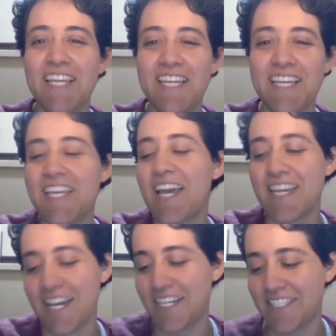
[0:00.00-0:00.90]

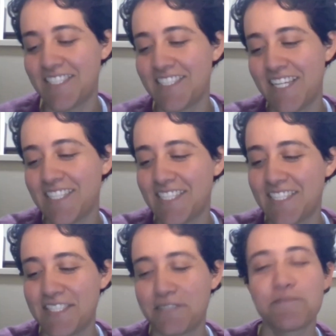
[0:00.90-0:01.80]
Yeah, that's
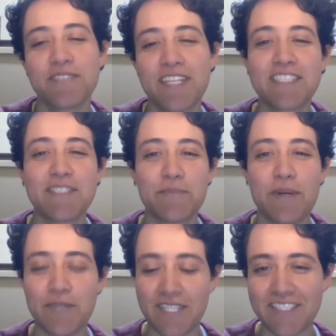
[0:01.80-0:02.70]

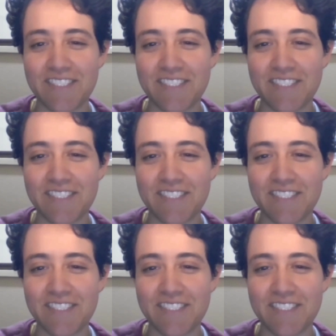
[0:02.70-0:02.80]
about it.